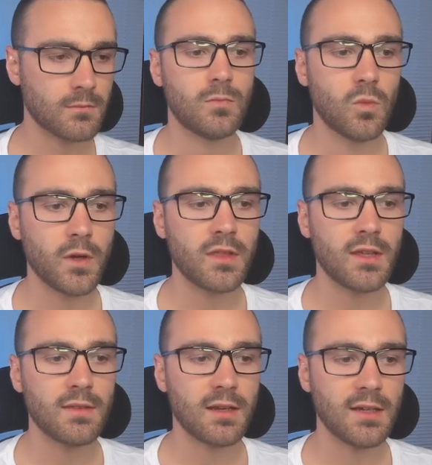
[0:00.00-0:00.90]
One
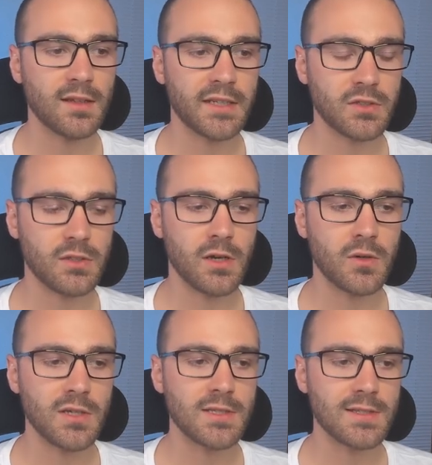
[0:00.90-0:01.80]
thing that I'd like to
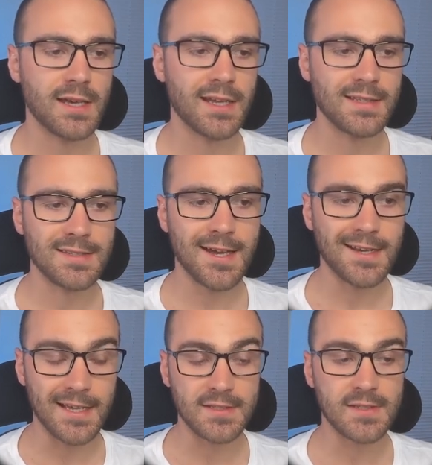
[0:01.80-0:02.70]
note is that it's not
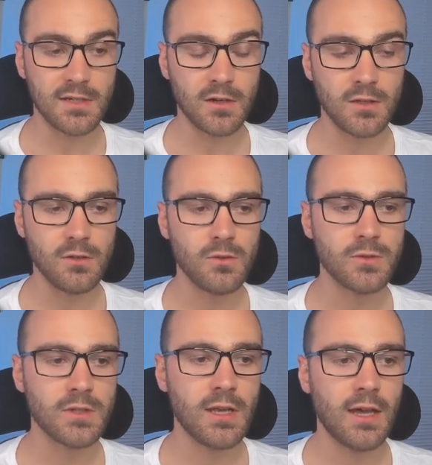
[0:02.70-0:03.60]
necessary to
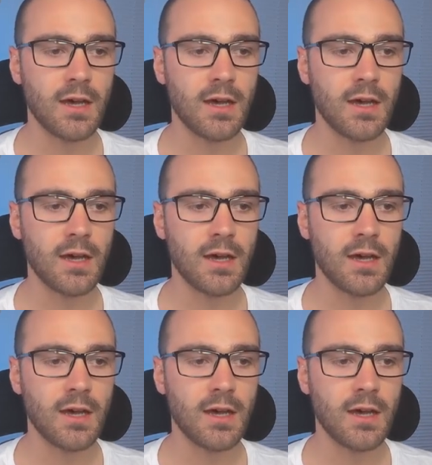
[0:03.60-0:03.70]
use